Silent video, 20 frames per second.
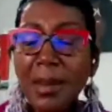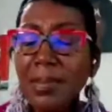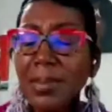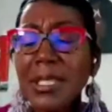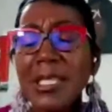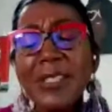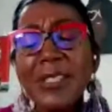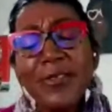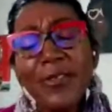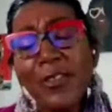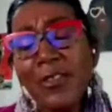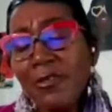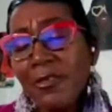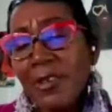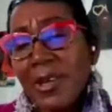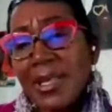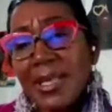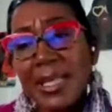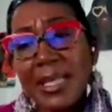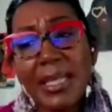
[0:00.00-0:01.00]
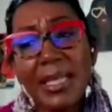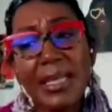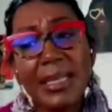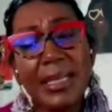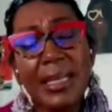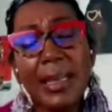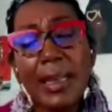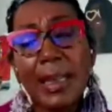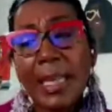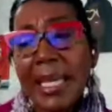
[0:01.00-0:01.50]
please feel free to click
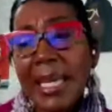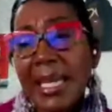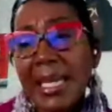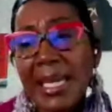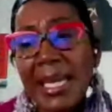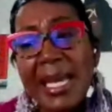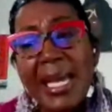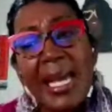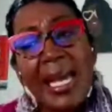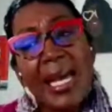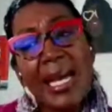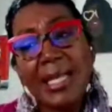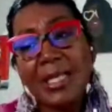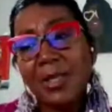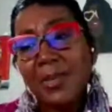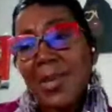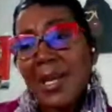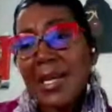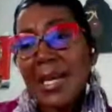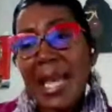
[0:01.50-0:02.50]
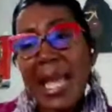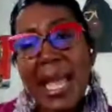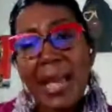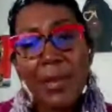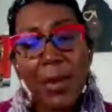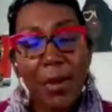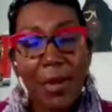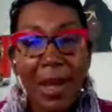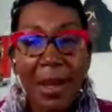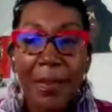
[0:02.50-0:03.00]
the link under my
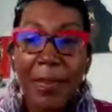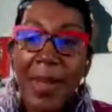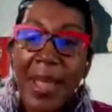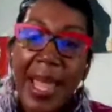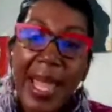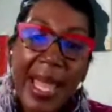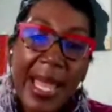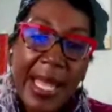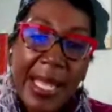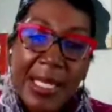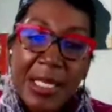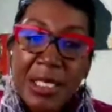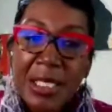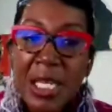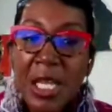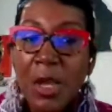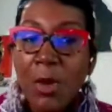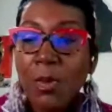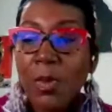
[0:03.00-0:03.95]
name on my page.